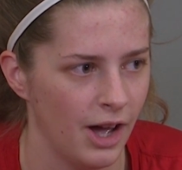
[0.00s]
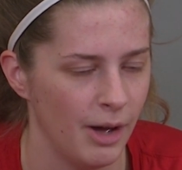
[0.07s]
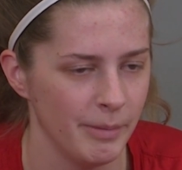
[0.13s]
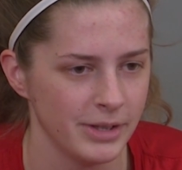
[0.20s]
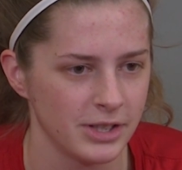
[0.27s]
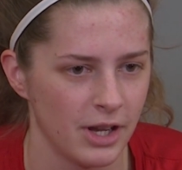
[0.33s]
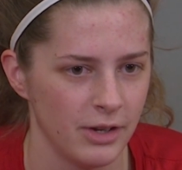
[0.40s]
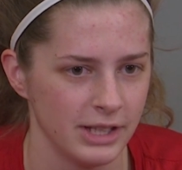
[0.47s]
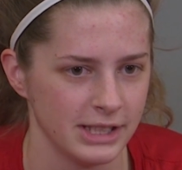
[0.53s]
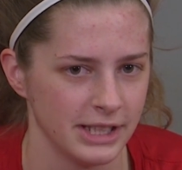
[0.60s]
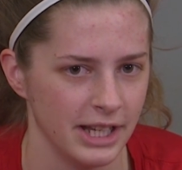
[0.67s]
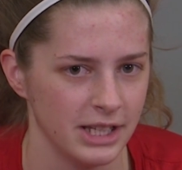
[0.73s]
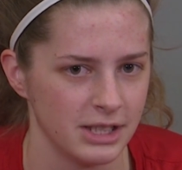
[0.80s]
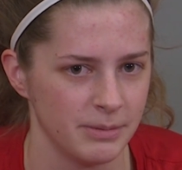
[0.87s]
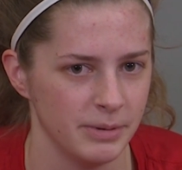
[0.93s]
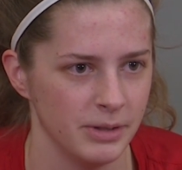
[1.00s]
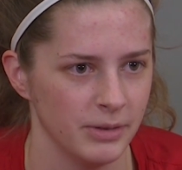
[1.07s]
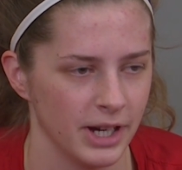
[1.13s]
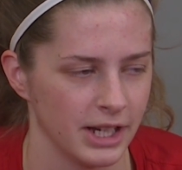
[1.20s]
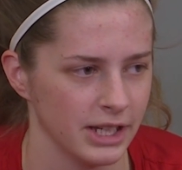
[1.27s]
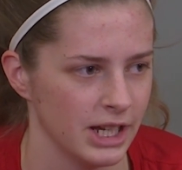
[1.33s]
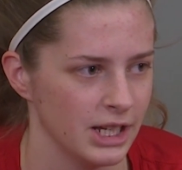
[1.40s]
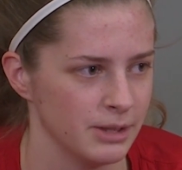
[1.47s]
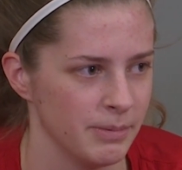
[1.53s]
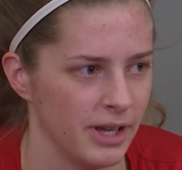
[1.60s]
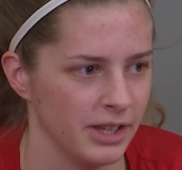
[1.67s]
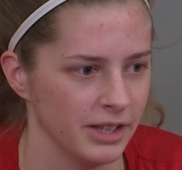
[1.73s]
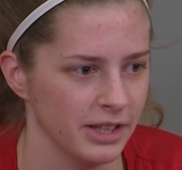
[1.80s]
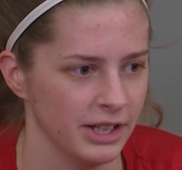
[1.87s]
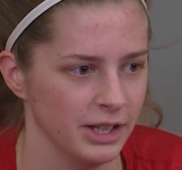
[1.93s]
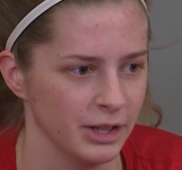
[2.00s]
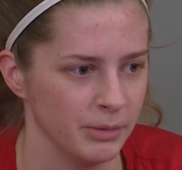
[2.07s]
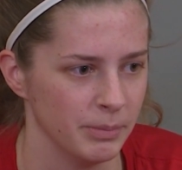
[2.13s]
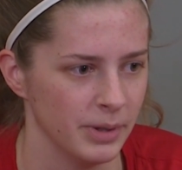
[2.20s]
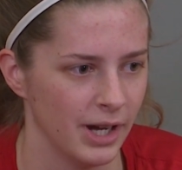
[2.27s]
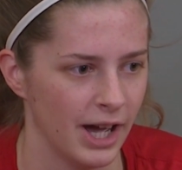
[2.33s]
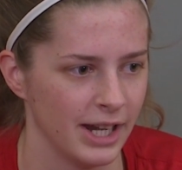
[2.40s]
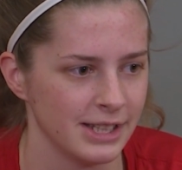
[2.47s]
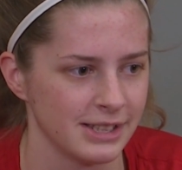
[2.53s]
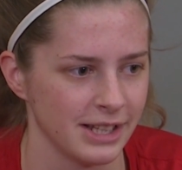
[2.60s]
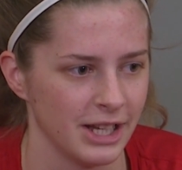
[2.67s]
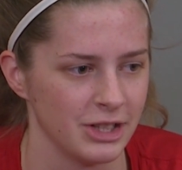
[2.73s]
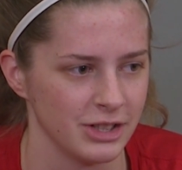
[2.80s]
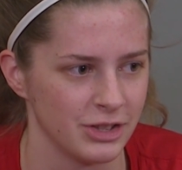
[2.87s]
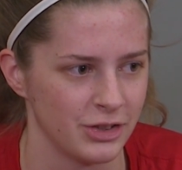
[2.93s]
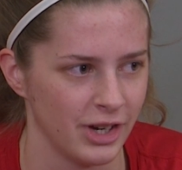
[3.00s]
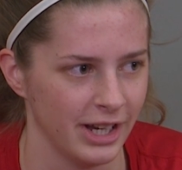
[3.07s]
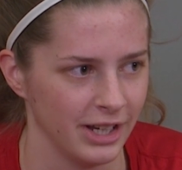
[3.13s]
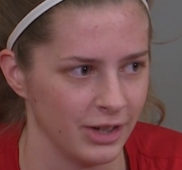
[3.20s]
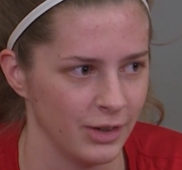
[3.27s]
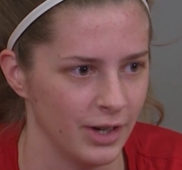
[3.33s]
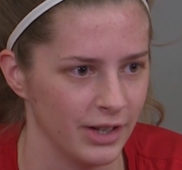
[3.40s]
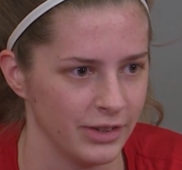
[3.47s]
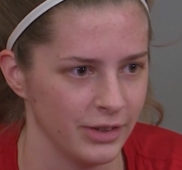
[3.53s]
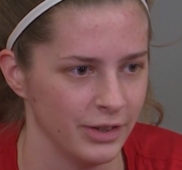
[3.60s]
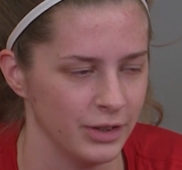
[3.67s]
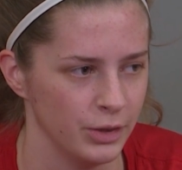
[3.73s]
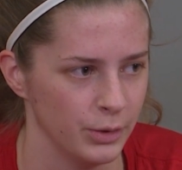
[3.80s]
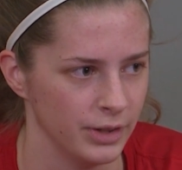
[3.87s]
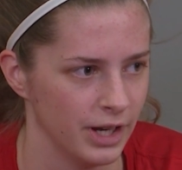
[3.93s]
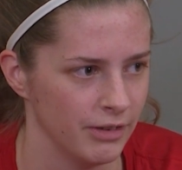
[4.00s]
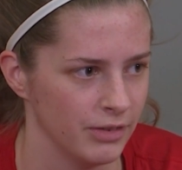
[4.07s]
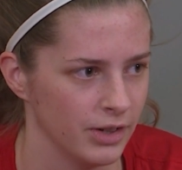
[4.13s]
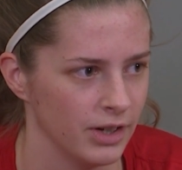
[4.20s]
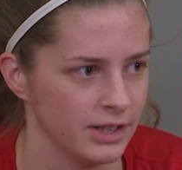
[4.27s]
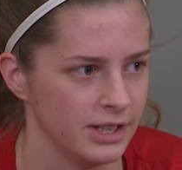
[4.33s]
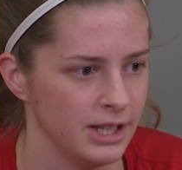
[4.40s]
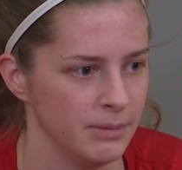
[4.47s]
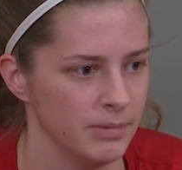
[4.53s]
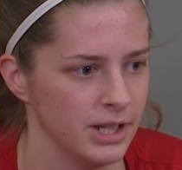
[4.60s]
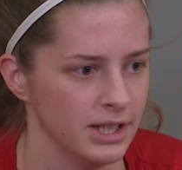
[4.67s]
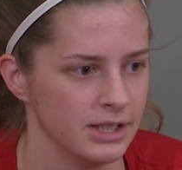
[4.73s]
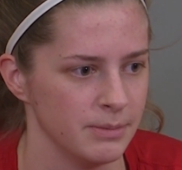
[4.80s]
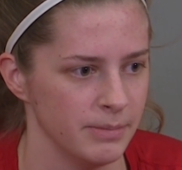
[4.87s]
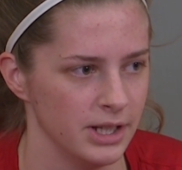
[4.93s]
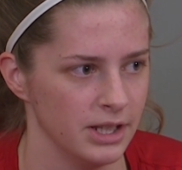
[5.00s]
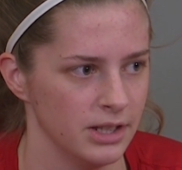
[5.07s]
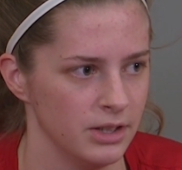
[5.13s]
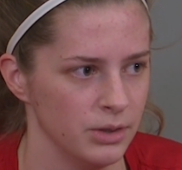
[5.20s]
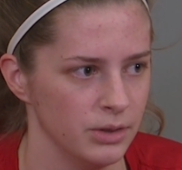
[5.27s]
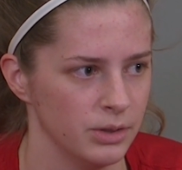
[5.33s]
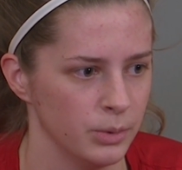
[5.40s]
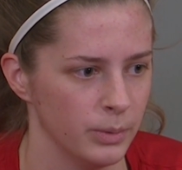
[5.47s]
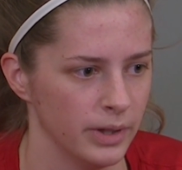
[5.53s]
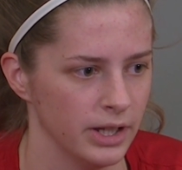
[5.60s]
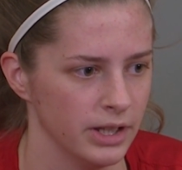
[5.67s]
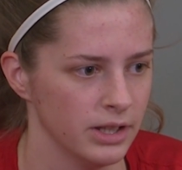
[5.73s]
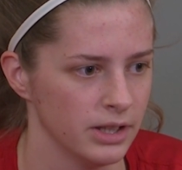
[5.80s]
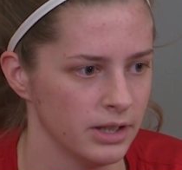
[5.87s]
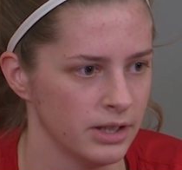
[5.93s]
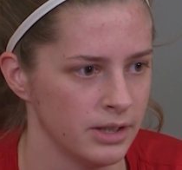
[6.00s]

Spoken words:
It's always nice to be recognized by the league, but honestly, I just try and go out there and do whatever our team needs me to do to win.